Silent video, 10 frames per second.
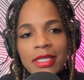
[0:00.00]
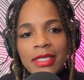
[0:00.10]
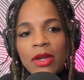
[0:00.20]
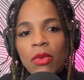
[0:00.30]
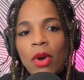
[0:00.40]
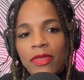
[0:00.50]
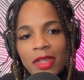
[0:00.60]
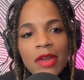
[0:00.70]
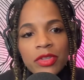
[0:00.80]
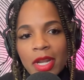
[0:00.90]
It's like one
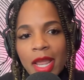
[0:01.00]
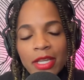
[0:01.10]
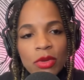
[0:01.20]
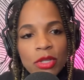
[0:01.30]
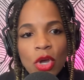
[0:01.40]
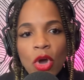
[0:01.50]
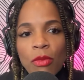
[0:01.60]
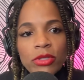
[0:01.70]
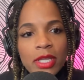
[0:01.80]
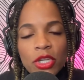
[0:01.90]
thing after the next. So it's
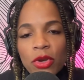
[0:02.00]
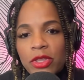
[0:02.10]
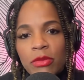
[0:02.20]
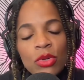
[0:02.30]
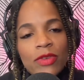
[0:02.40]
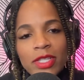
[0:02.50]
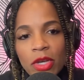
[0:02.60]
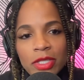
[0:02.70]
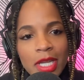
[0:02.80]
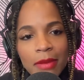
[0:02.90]
almost like you're at the movies
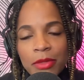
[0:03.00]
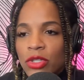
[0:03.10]
all the time.